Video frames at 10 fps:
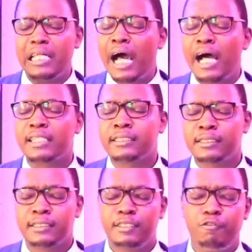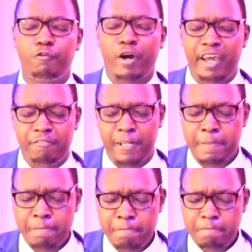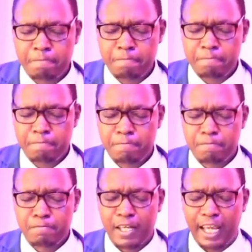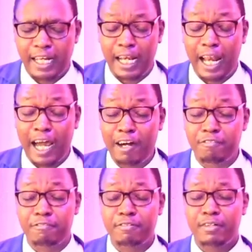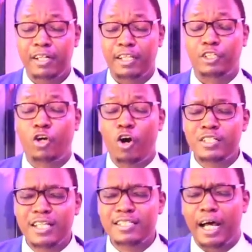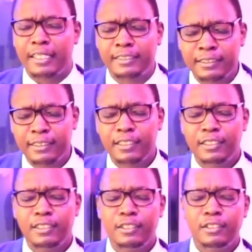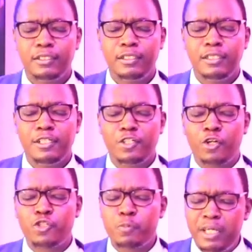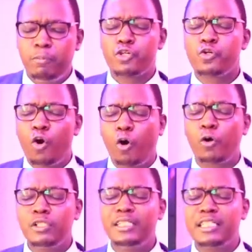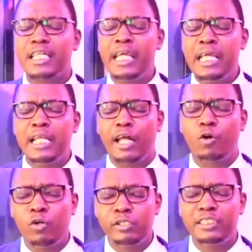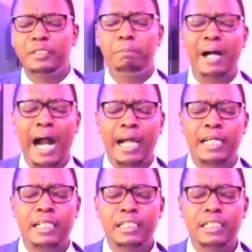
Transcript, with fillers: in us forever, and a love that causes us not to be able to hold it in and hold it back,